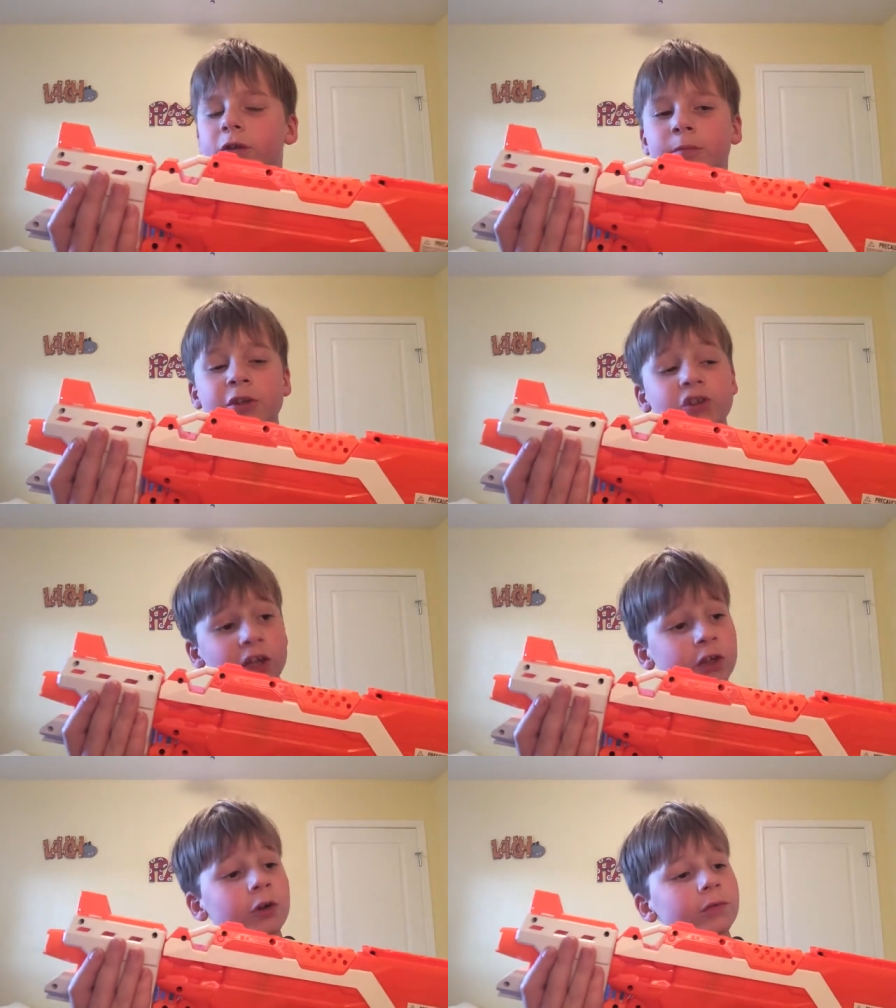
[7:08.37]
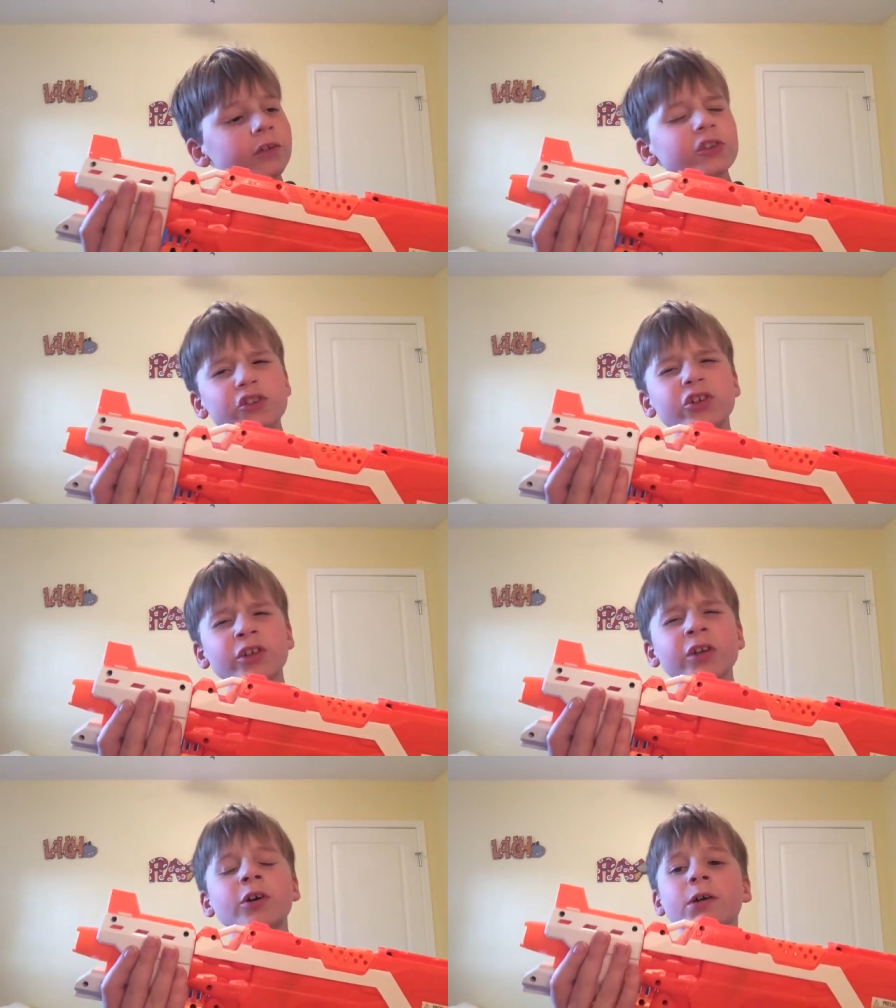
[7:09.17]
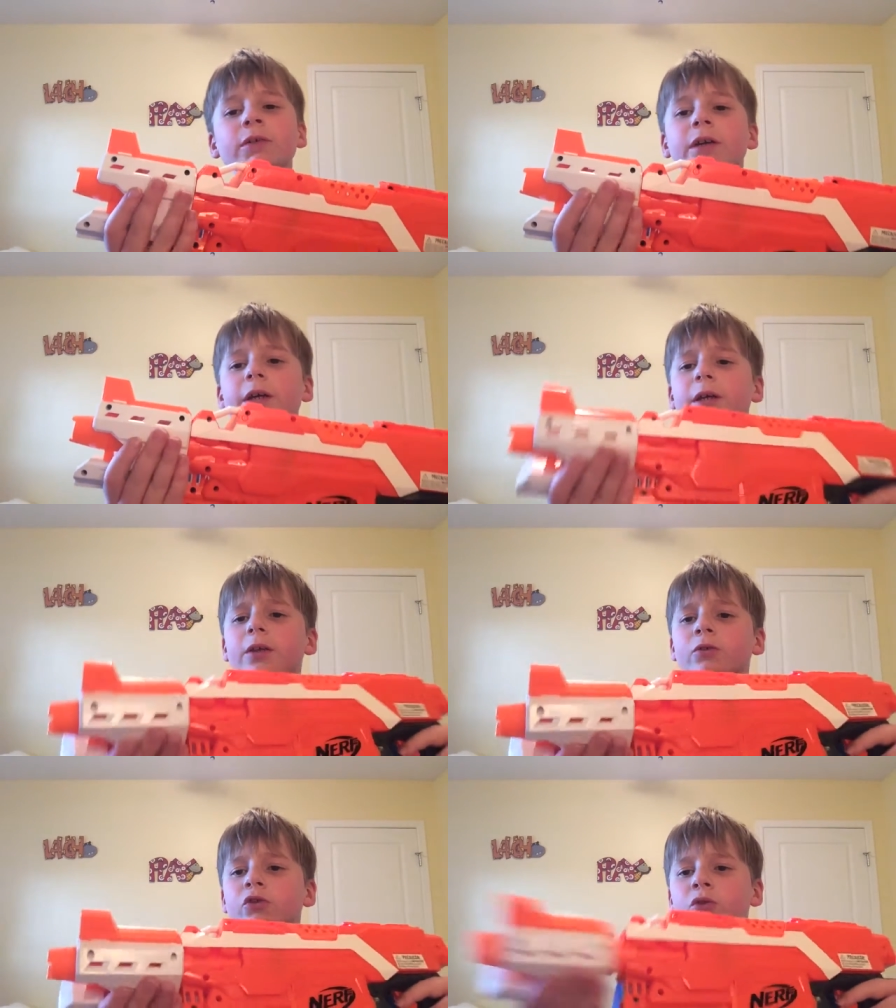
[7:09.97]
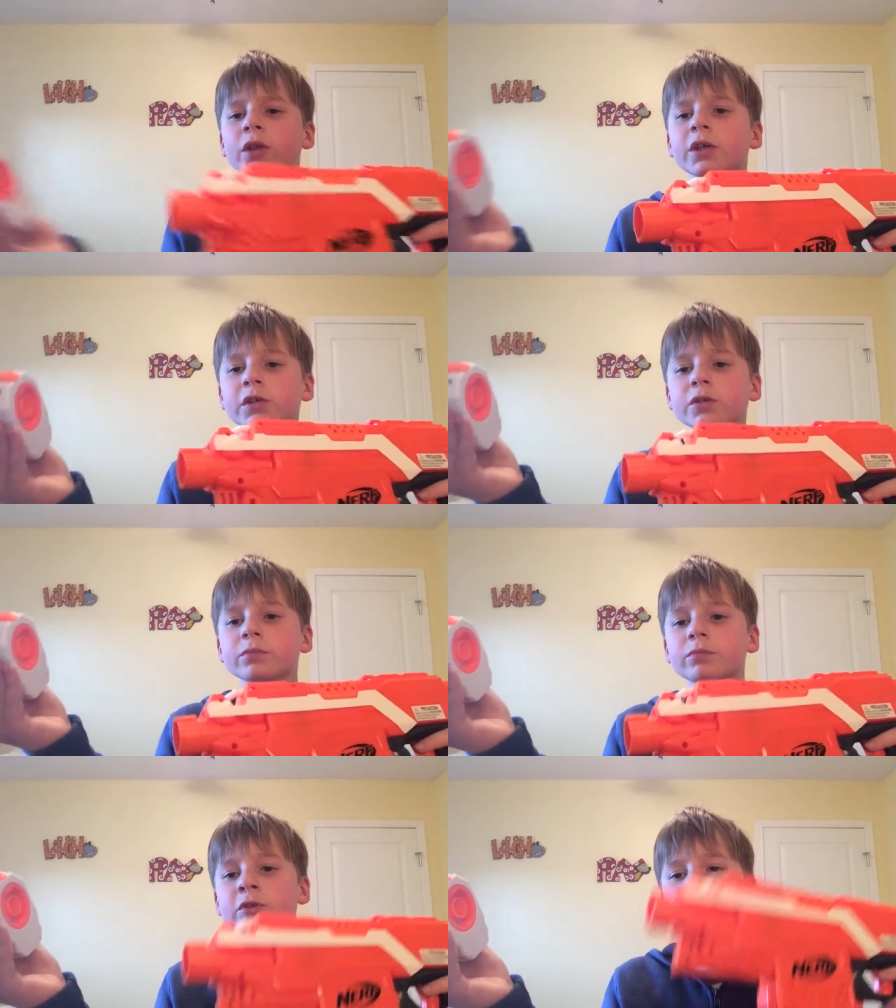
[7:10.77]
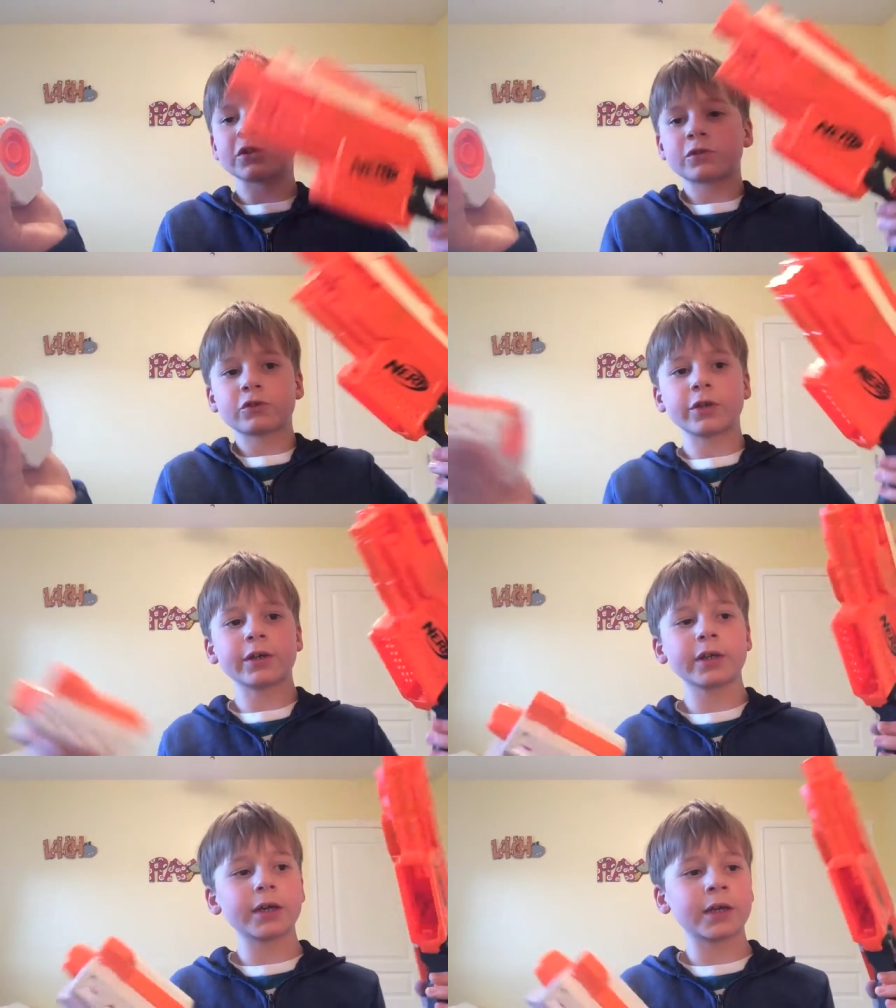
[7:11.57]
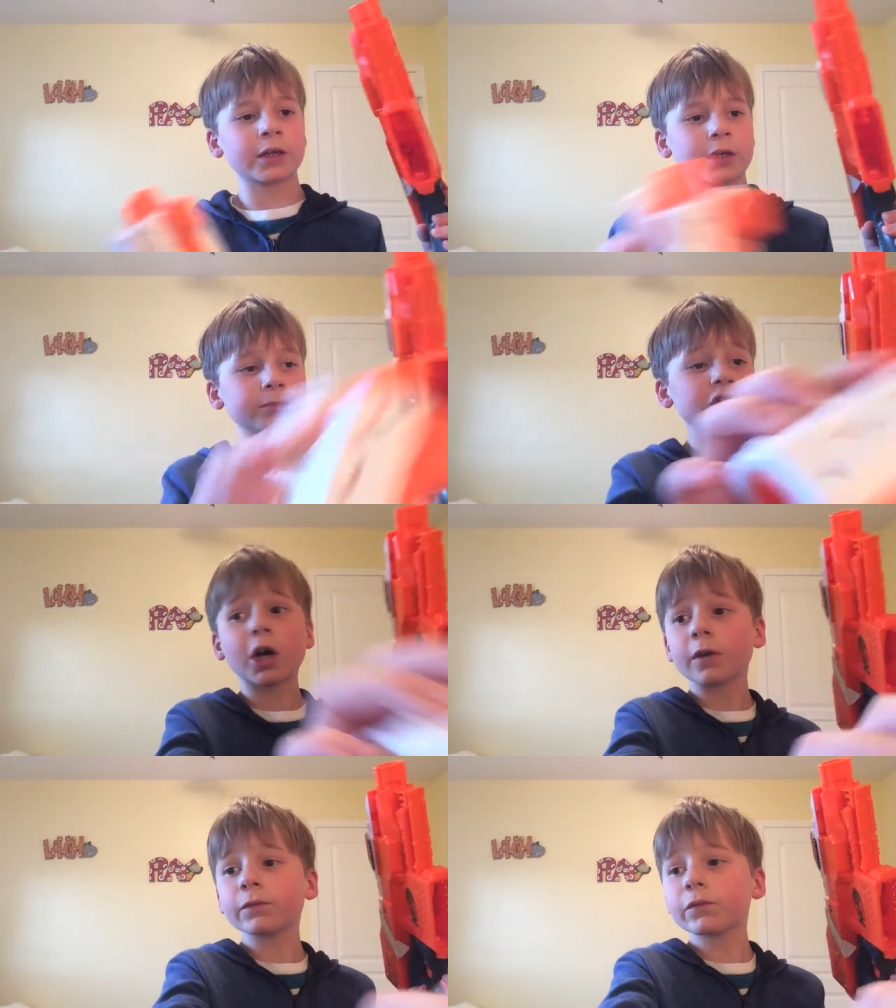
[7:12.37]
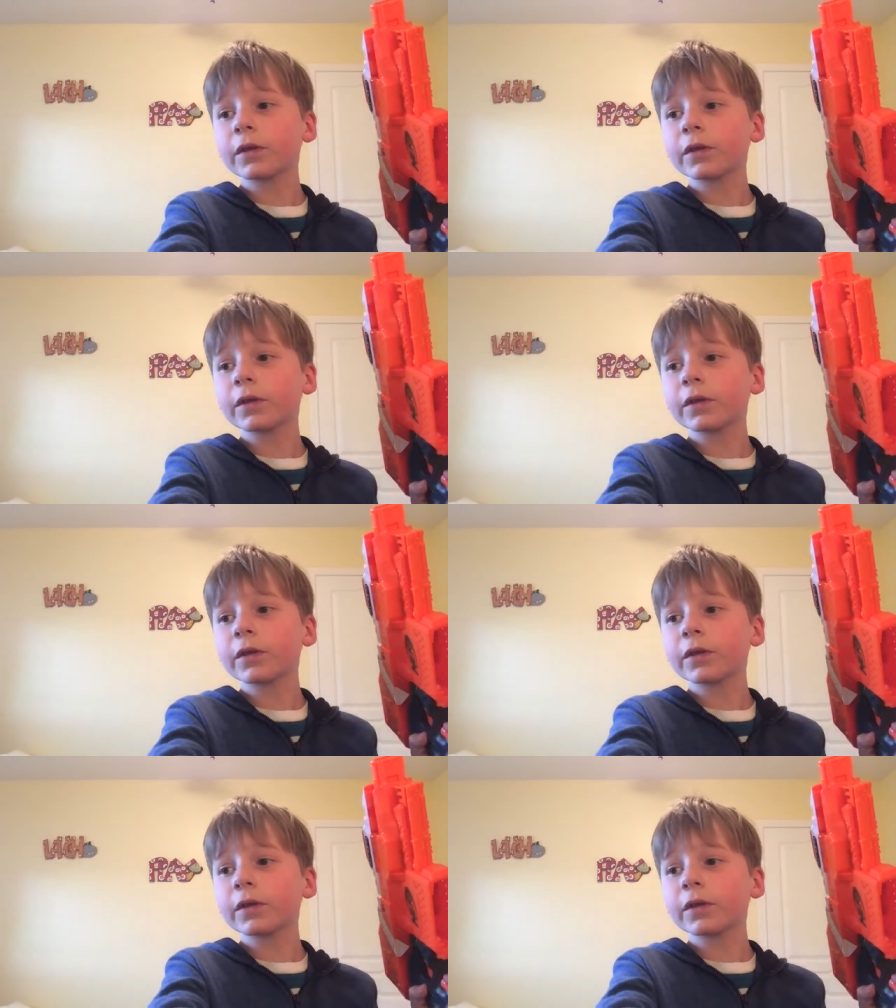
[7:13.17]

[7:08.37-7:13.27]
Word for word: I mean take it off, not turn it off. You do this. Just turn it and it comes off.